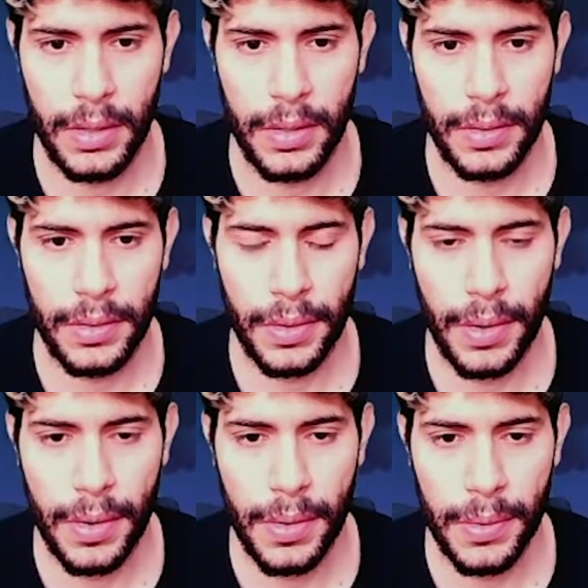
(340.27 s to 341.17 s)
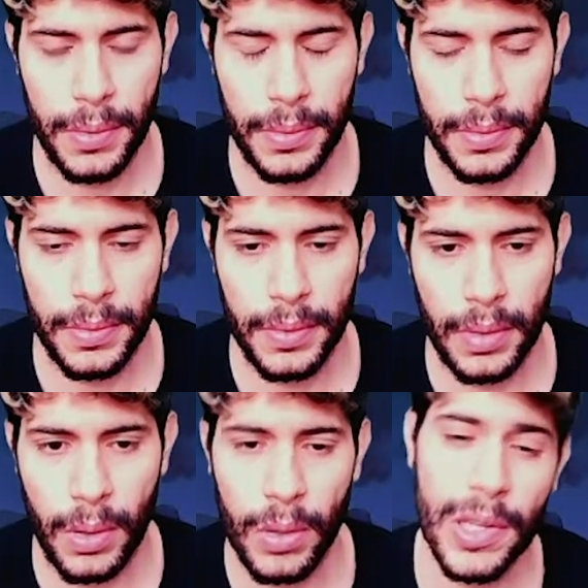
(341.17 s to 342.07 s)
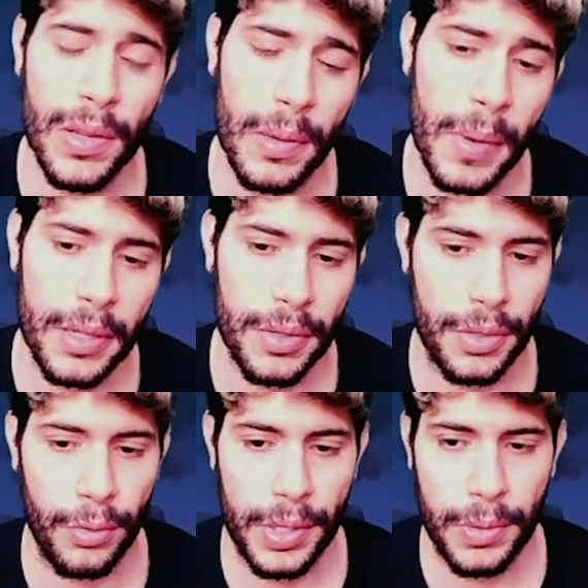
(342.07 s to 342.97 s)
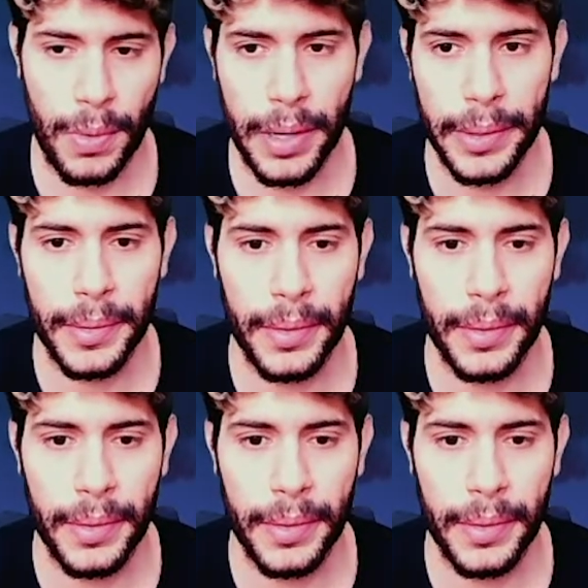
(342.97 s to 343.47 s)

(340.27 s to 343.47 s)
So also they might just switch, right?